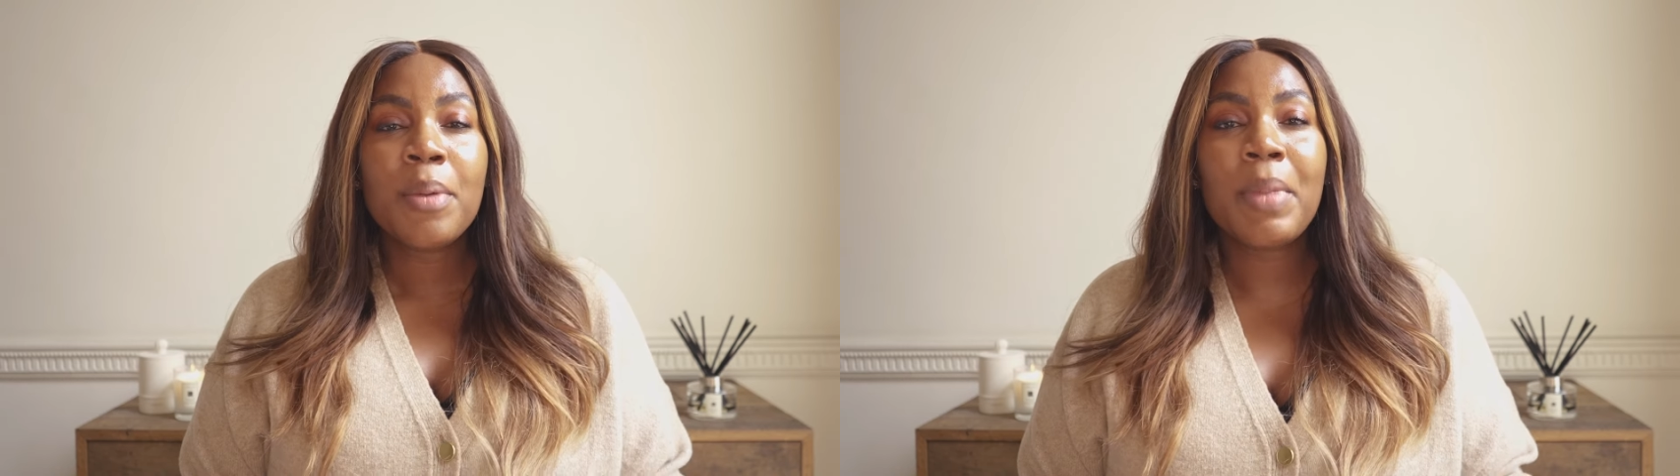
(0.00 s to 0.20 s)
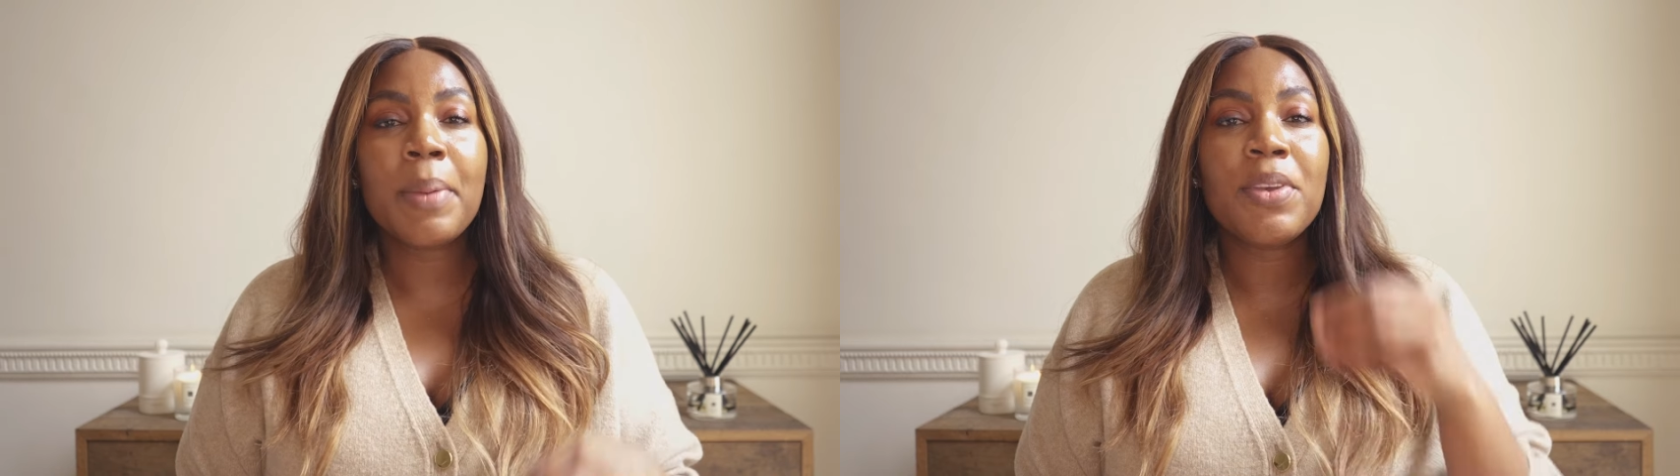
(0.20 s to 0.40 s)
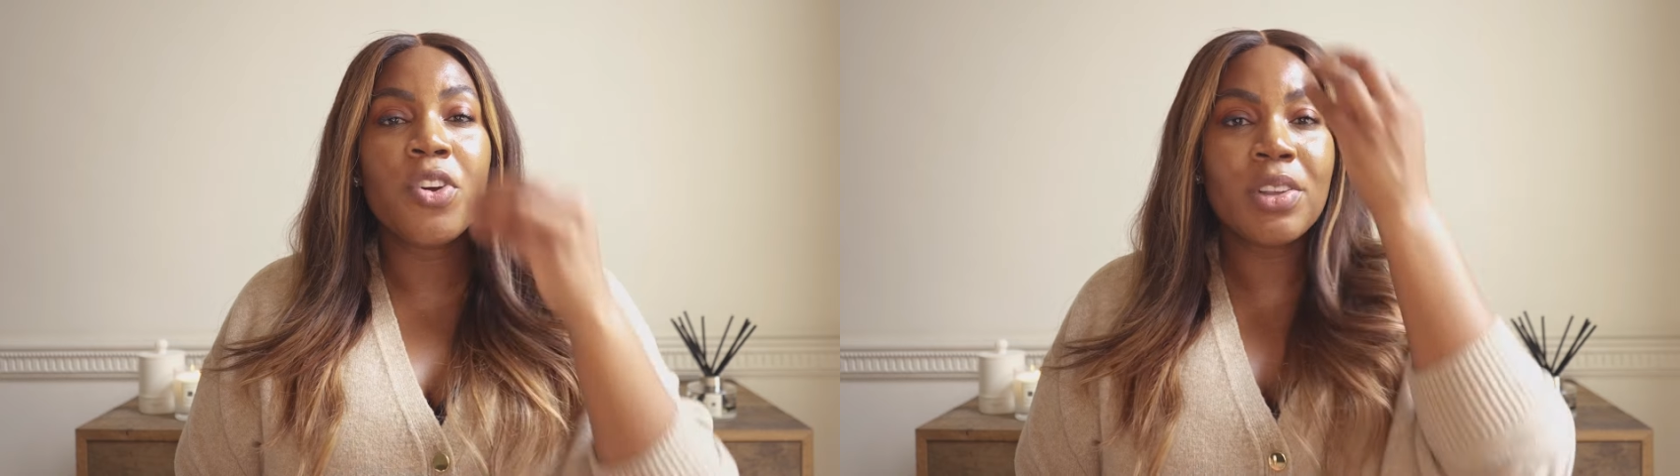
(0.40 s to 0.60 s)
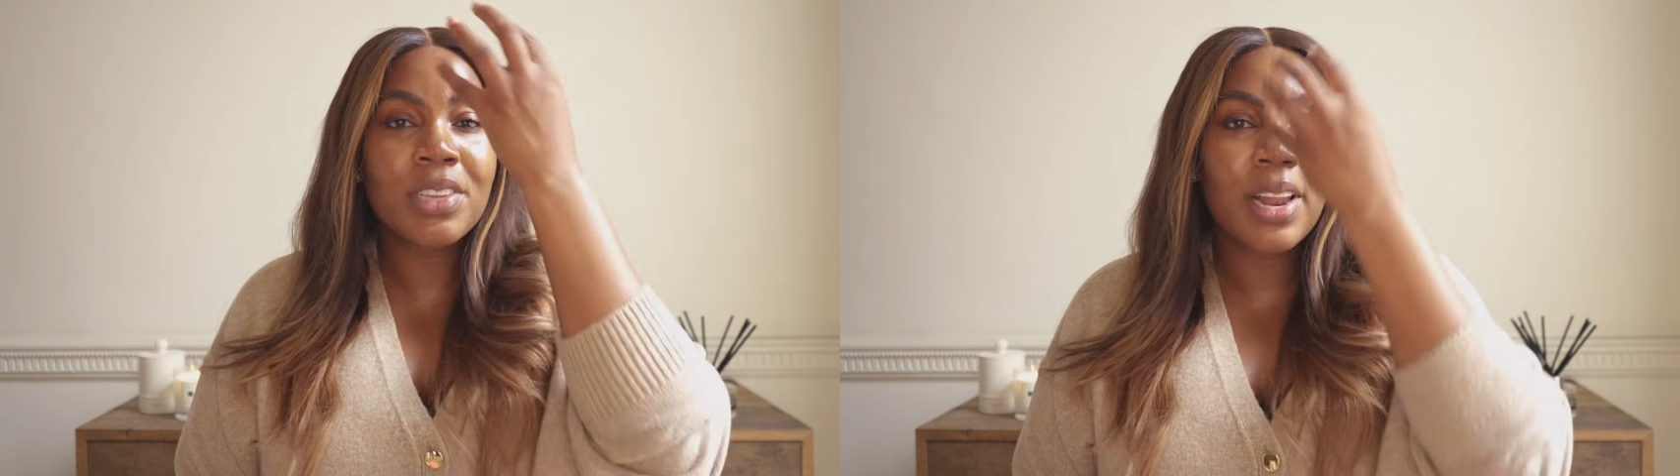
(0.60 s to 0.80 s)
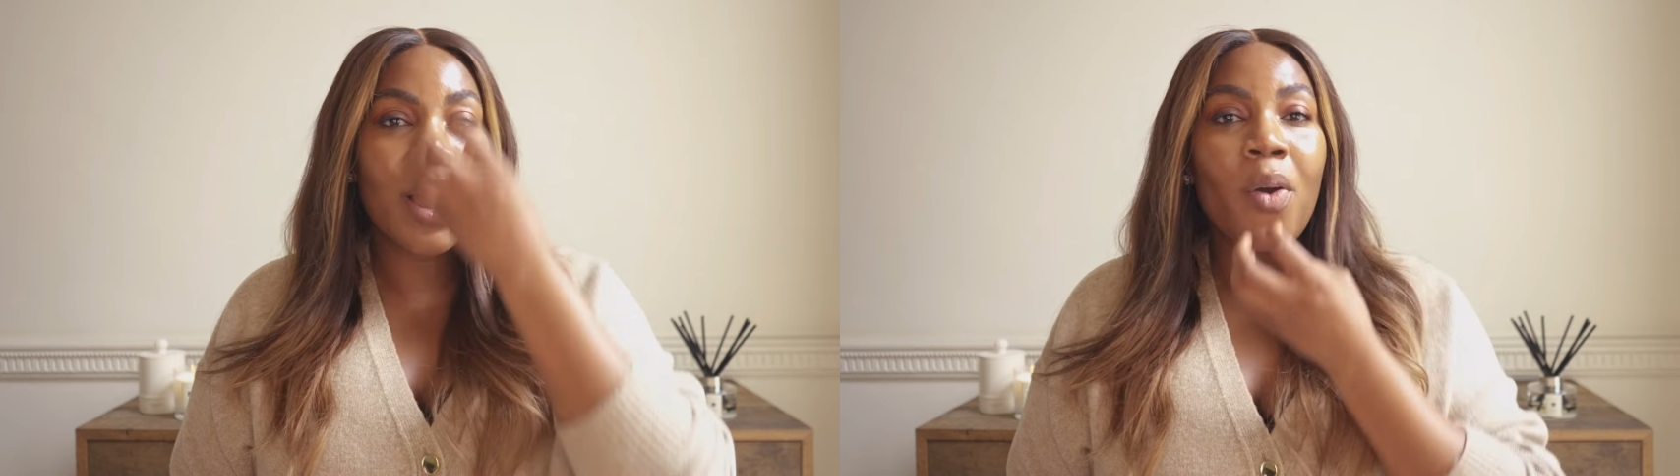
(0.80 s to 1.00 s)
maybe you've got a
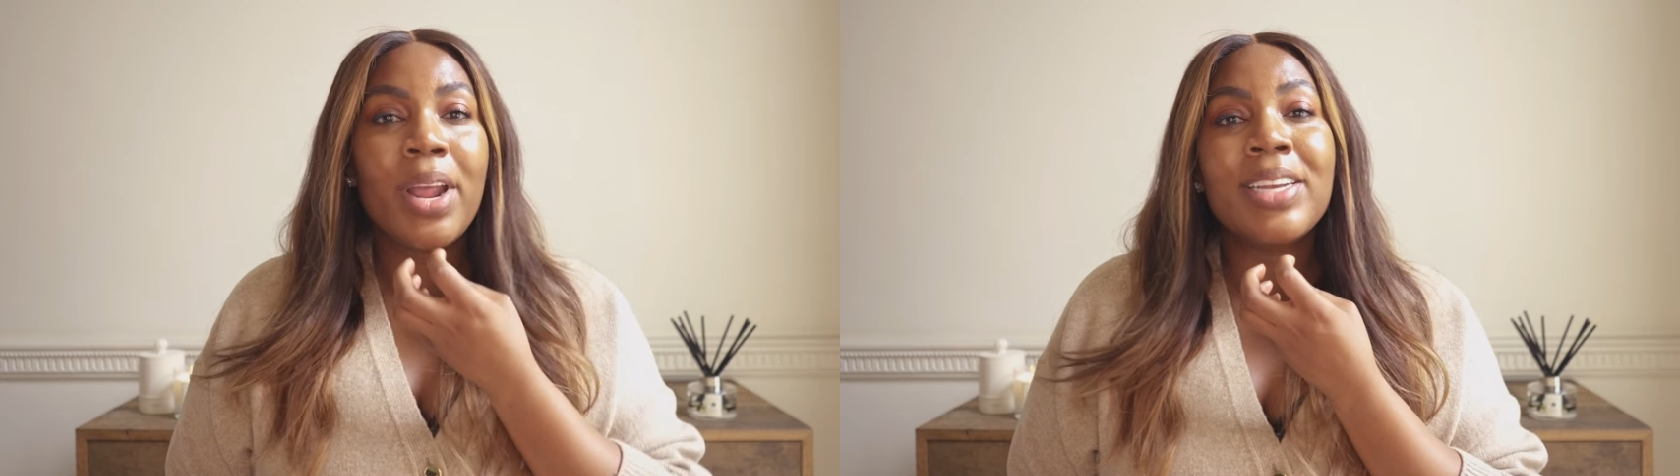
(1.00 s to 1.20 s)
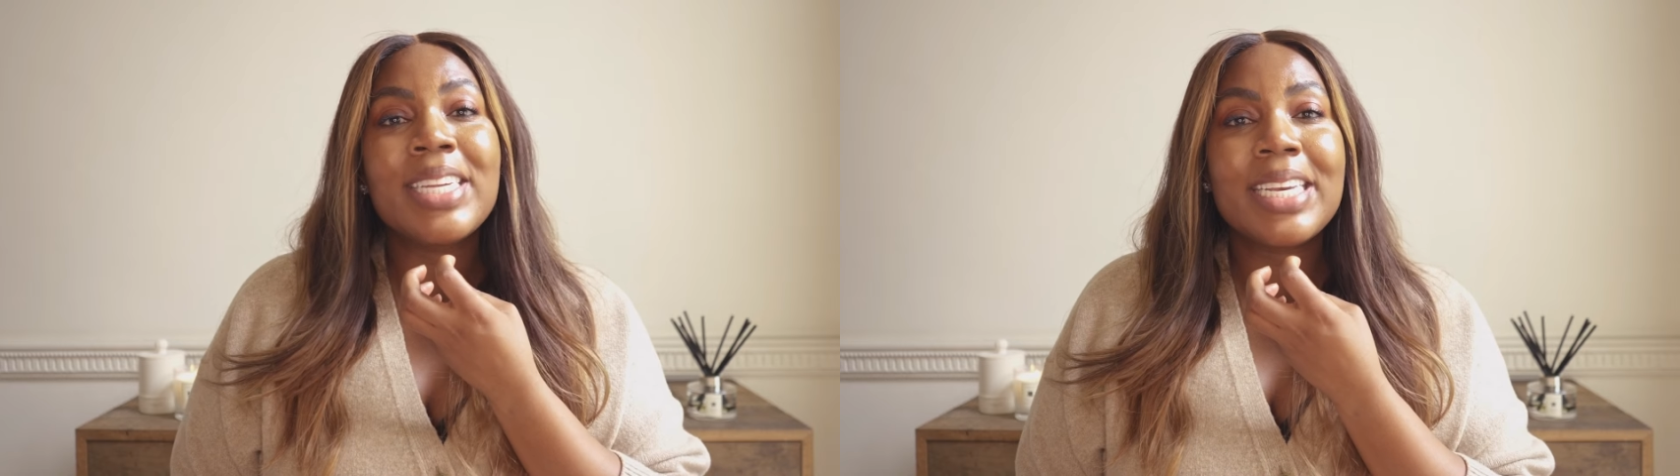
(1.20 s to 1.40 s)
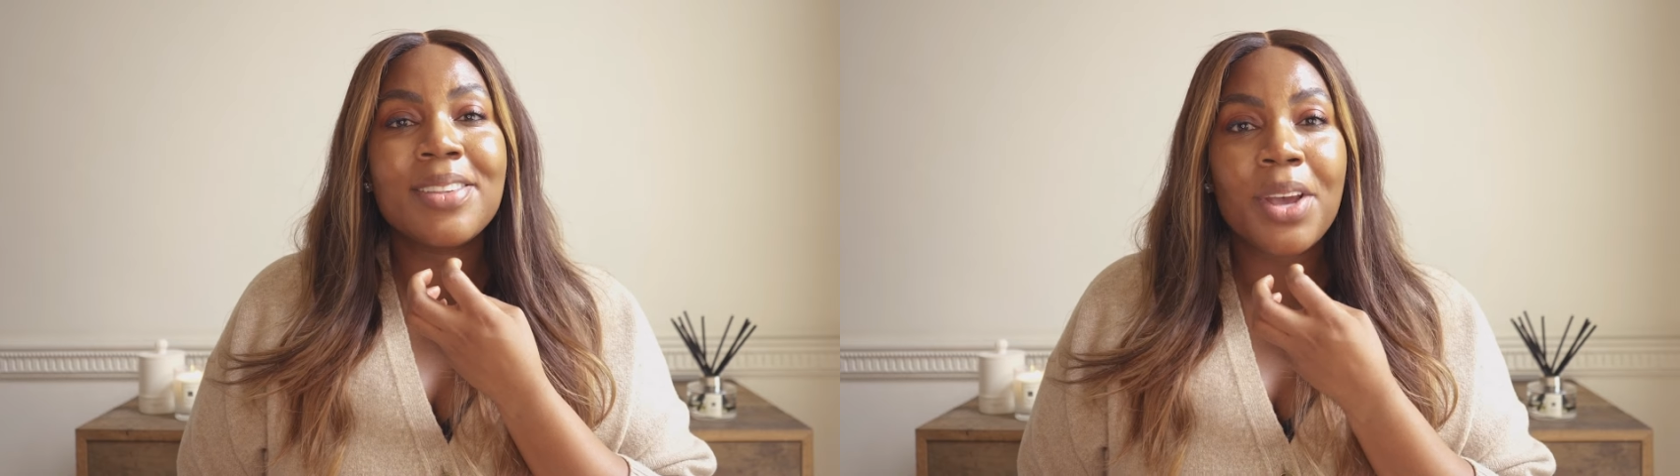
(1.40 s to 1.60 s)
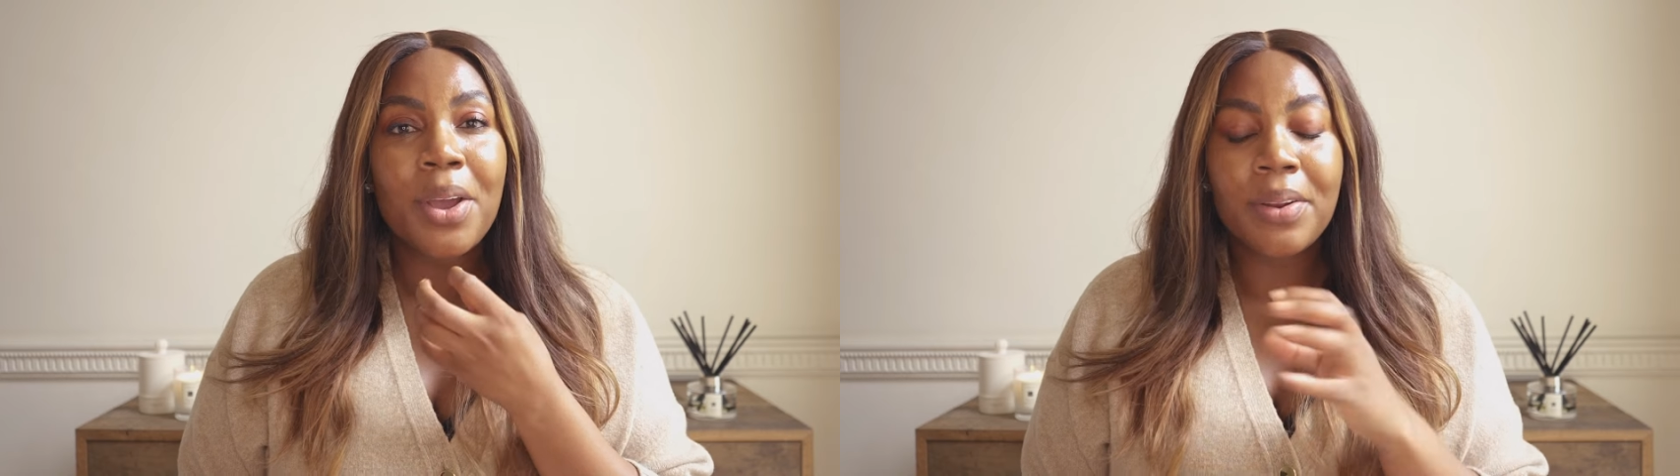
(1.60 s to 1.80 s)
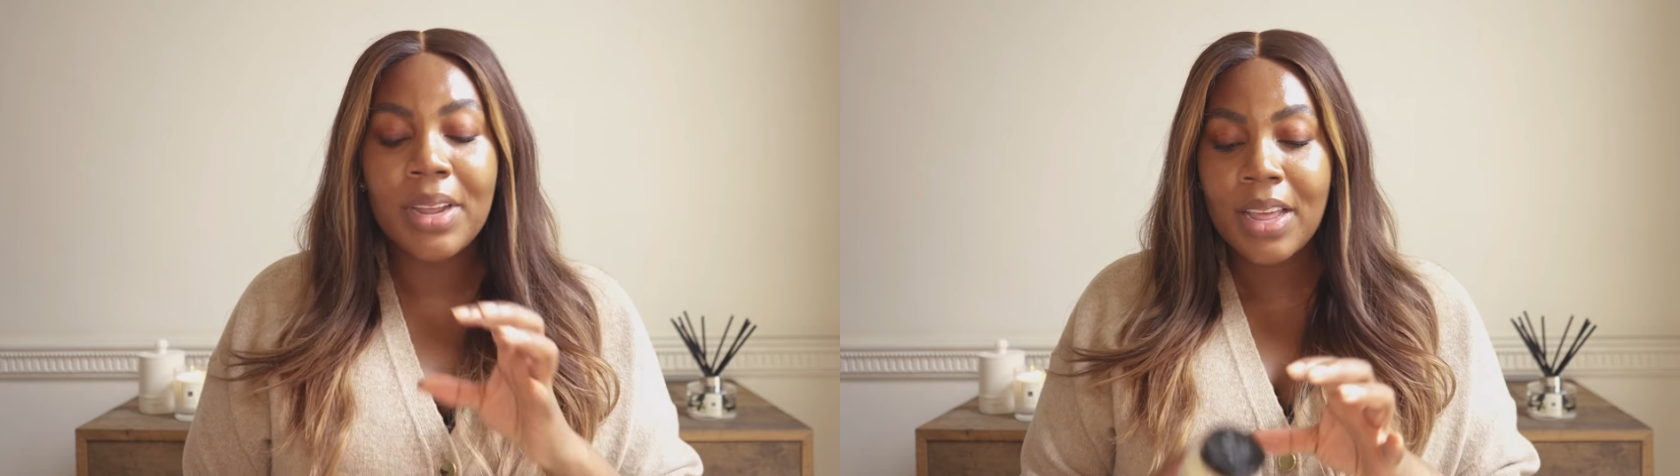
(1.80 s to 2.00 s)
slight oily
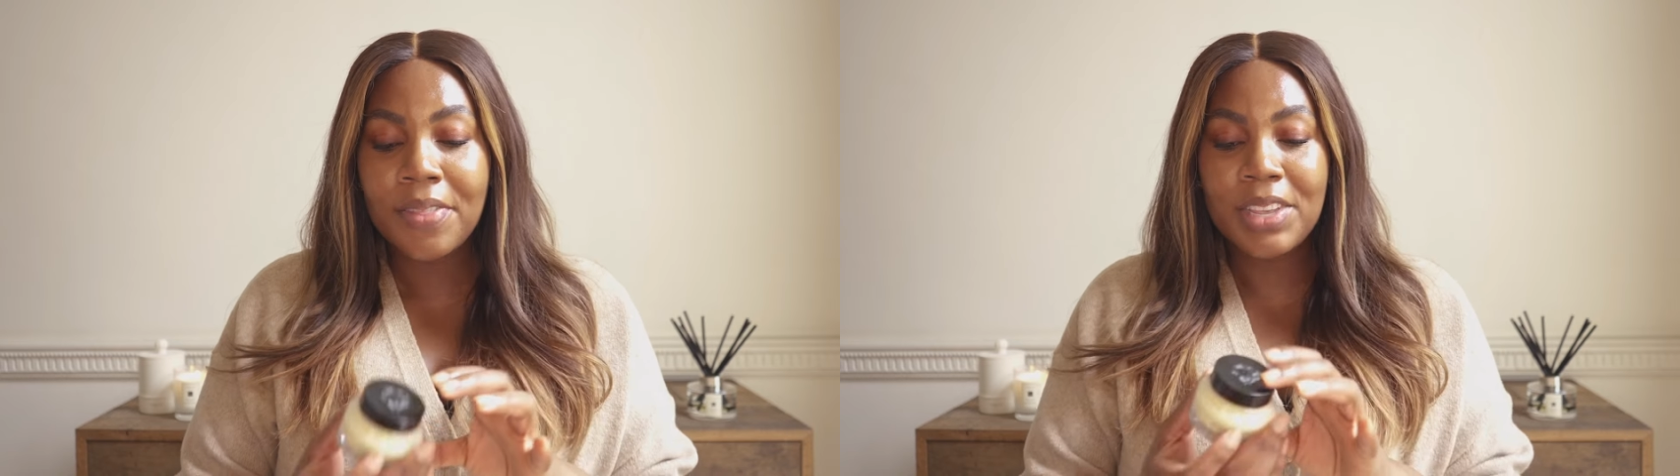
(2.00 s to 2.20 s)
T-zone,